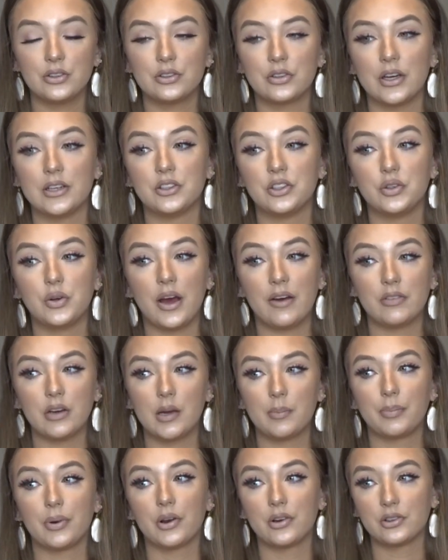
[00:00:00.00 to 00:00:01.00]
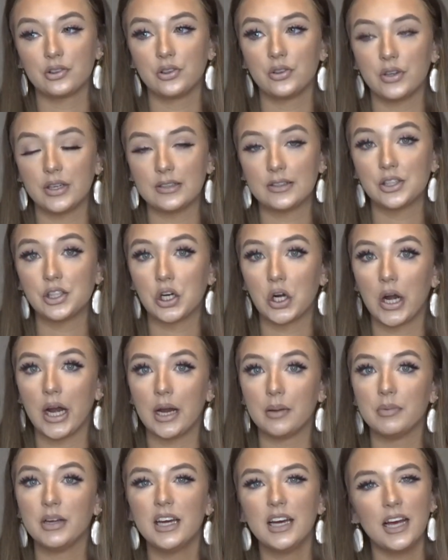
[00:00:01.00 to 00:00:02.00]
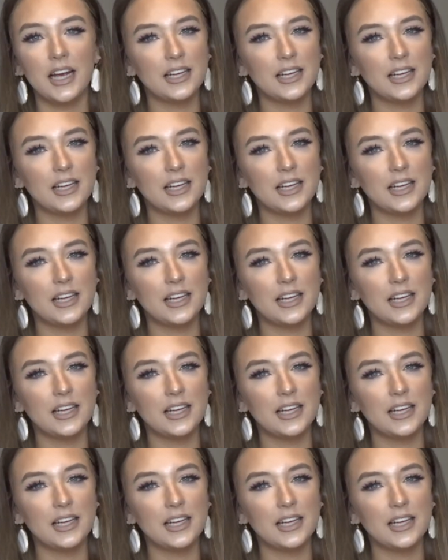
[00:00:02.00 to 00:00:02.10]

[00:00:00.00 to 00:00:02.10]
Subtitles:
So I do have a personal Instagram.